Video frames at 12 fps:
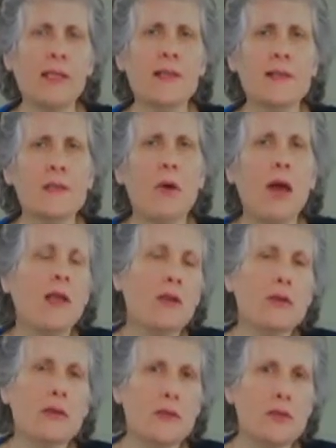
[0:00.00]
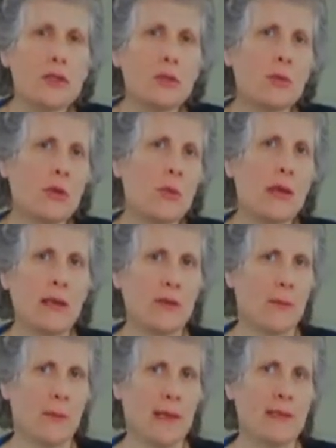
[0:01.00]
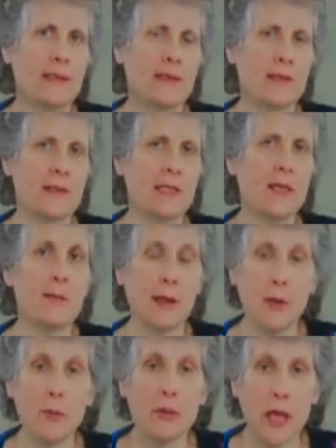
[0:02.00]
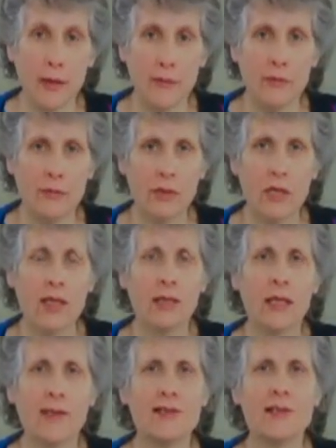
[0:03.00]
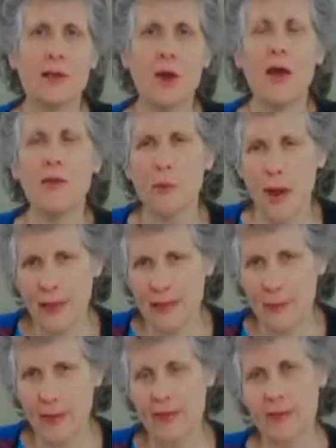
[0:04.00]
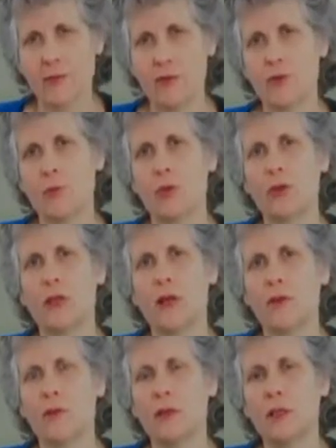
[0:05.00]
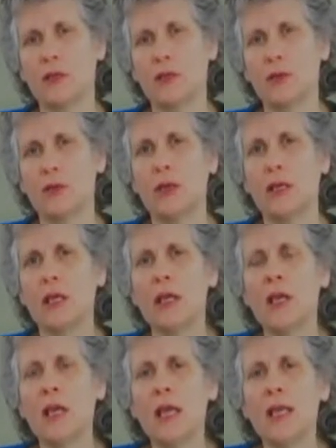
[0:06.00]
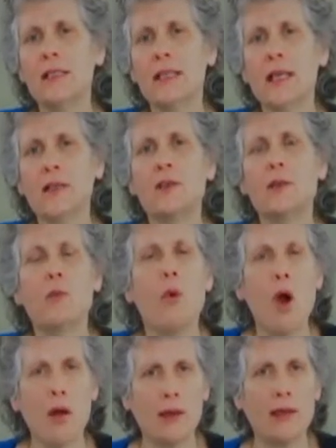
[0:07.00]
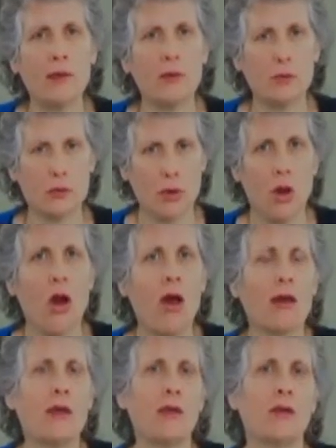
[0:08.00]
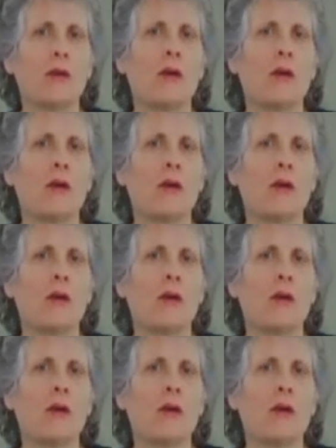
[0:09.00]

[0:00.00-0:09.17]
And so I use this tool on a regular basis in my own life. And that's the other aspect of this work that I really enjoy, is that it's a walk your talk